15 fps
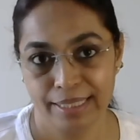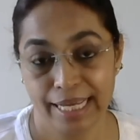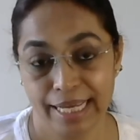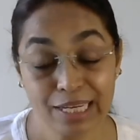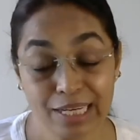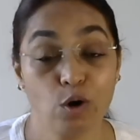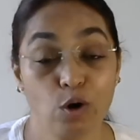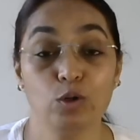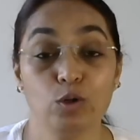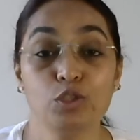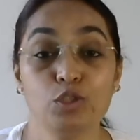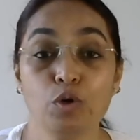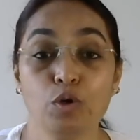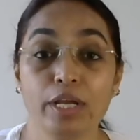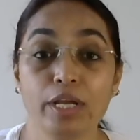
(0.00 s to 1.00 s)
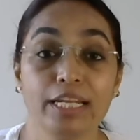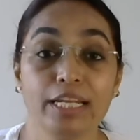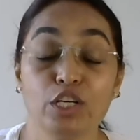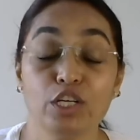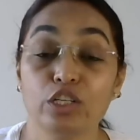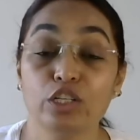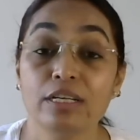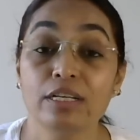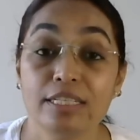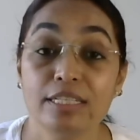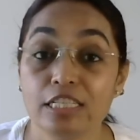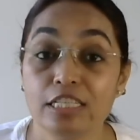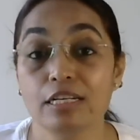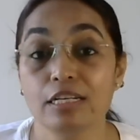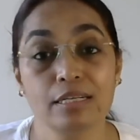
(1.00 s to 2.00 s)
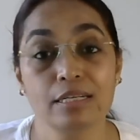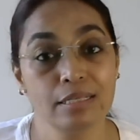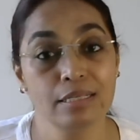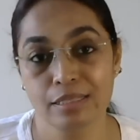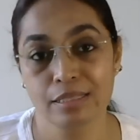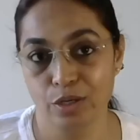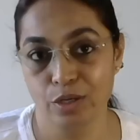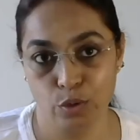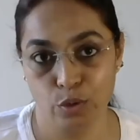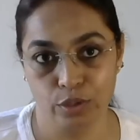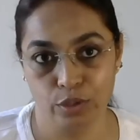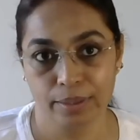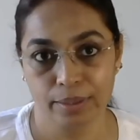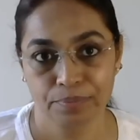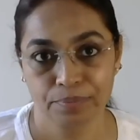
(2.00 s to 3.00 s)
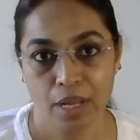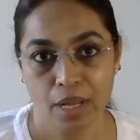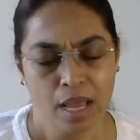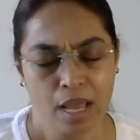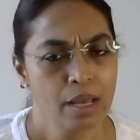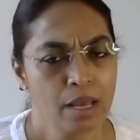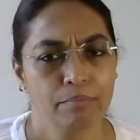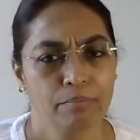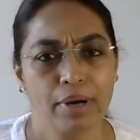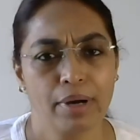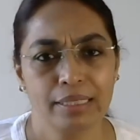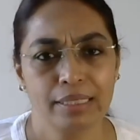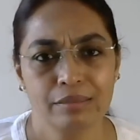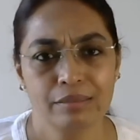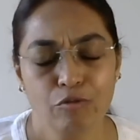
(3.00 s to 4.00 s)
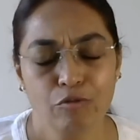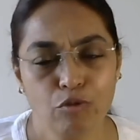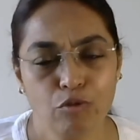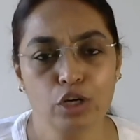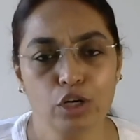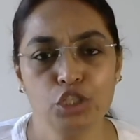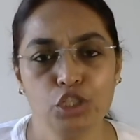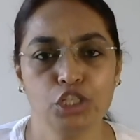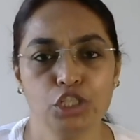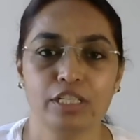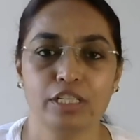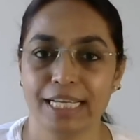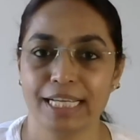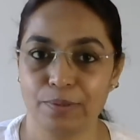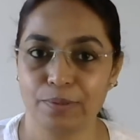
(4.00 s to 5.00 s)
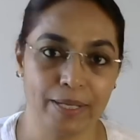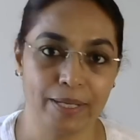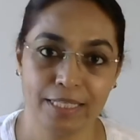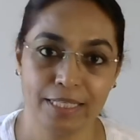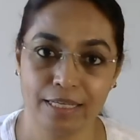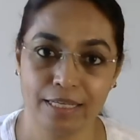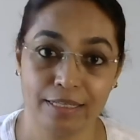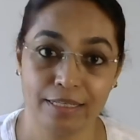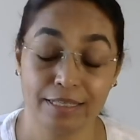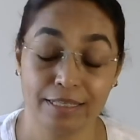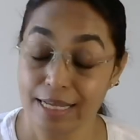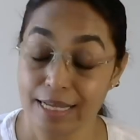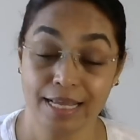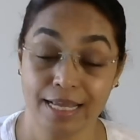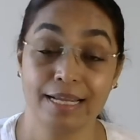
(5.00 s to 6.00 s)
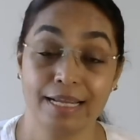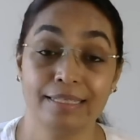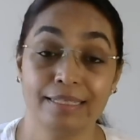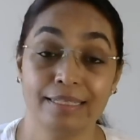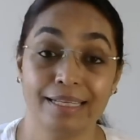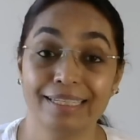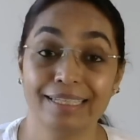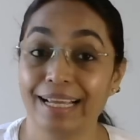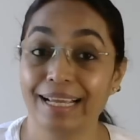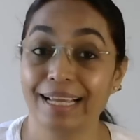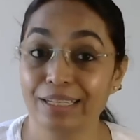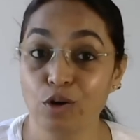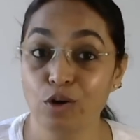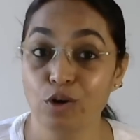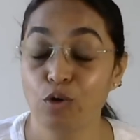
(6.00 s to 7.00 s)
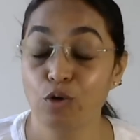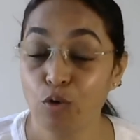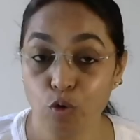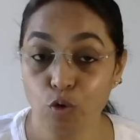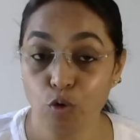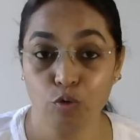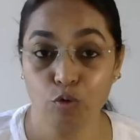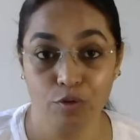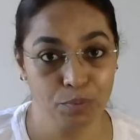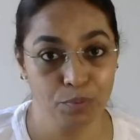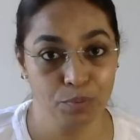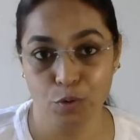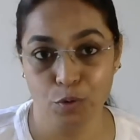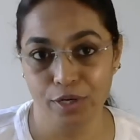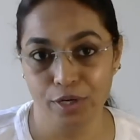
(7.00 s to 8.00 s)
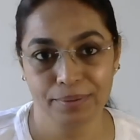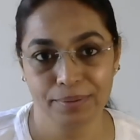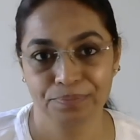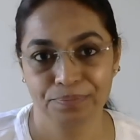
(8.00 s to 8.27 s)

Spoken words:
and also in your children's growth. But watch your expenses as it can go overboard.